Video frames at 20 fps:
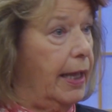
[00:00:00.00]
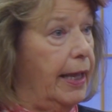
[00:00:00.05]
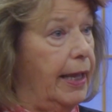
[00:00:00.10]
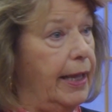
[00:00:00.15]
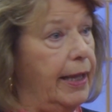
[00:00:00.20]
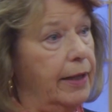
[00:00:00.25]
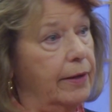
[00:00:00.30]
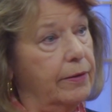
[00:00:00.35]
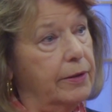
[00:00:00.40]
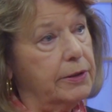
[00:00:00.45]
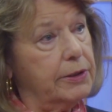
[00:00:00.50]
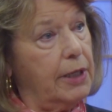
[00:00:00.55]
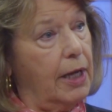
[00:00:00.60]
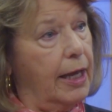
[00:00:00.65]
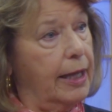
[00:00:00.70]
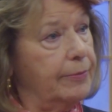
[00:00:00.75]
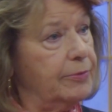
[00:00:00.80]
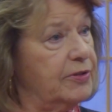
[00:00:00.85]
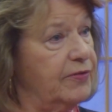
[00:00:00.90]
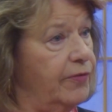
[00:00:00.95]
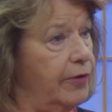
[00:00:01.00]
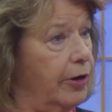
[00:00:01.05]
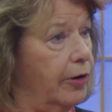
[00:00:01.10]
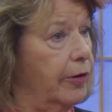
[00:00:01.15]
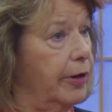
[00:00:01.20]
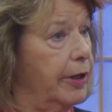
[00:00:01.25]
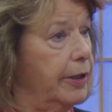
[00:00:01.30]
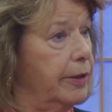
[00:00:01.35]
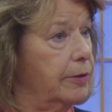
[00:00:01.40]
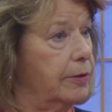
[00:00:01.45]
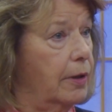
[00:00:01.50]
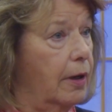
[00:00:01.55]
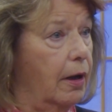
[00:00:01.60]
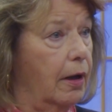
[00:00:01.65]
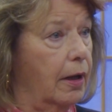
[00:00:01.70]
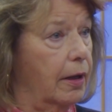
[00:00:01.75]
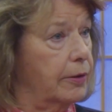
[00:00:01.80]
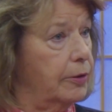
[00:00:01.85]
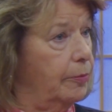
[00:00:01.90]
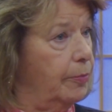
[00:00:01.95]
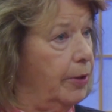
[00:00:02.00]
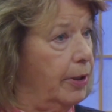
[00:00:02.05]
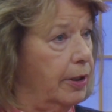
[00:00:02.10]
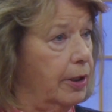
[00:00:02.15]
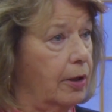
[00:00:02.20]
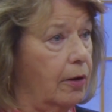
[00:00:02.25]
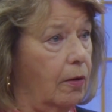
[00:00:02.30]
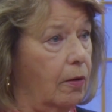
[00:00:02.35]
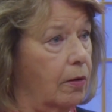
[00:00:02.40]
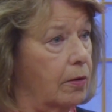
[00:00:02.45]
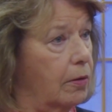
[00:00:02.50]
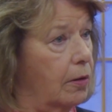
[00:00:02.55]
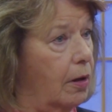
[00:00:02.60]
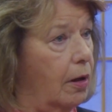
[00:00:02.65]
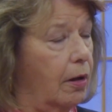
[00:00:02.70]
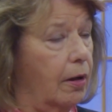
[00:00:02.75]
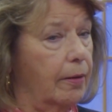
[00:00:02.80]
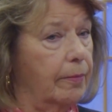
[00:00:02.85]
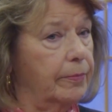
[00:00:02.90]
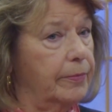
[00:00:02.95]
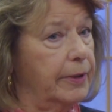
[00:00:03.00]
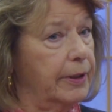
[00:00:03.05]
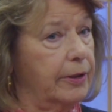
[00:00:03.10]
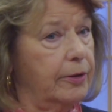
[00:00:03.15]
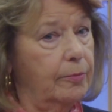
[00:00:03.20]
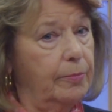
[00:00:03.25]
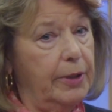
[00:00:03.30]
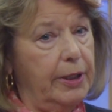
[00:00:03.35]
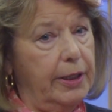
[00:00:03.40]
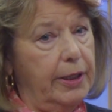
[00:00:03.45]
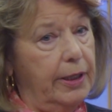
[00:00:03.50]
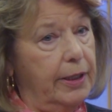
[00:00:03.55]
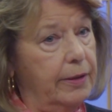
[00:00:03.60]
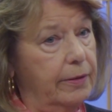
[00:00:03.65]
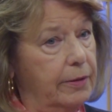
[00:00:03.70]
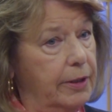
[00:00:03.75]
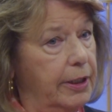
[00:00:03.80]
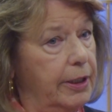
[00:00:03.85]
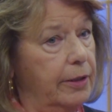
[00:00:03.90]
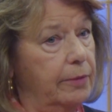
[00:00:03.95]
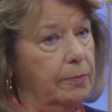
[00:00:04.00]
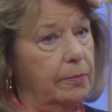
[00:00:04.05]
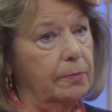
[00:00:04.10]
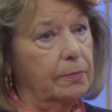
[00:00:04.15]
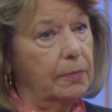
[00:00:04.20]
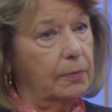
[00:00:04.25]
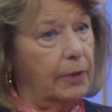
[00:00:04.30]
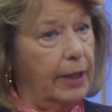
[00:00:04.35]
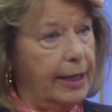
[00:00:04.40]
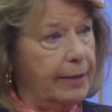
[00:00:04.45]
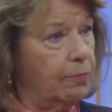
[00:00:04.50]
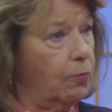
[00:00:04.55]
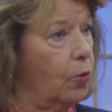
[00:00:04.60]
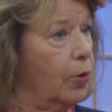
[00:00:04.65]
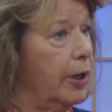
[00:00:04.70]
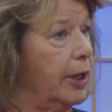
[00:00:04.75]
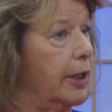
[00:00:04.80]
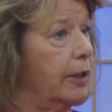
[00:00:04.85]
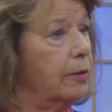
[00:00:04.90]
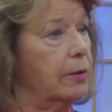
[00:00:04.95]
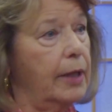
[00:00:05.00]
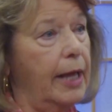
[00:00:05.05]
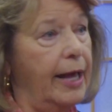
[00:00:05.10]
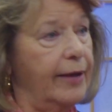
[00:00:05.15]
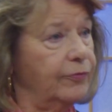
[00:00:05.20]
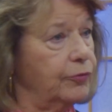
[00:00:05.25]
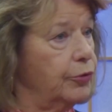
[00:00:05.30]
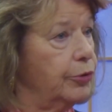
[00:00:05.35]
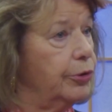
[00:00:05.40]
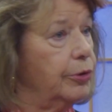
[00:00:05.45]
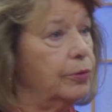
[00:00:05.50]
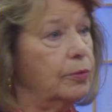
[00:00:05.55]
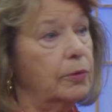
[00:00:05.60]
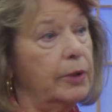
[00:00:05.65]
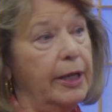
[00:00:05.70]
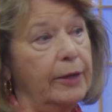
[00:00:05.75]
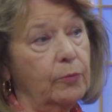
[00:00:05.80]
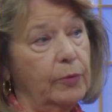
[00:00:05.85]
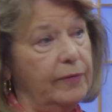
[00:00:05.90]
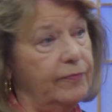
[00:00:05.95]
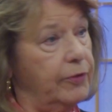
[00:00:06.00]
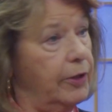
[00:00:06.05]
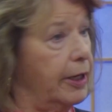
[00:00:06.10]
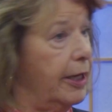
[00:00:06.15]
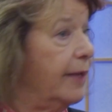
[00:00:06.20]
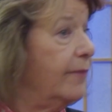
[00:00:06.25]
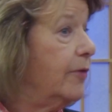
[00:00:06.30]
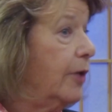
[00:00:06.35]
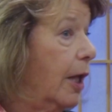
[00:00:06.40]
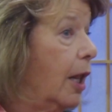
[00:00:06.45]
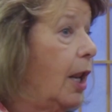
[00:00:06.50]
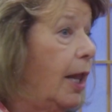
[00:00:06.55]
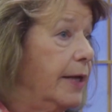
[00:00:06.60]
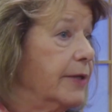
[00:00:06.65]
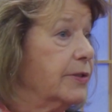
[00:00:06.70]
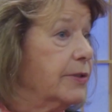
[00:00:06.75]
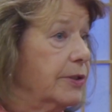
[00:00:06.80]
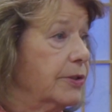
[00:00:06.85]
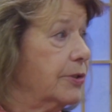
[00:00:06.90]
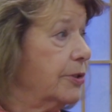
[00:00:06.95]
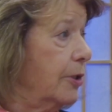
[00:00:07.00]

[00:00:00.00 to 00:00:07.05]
And the times vary depending on, it could be in the late morning, afternoon, and we've done evening classes.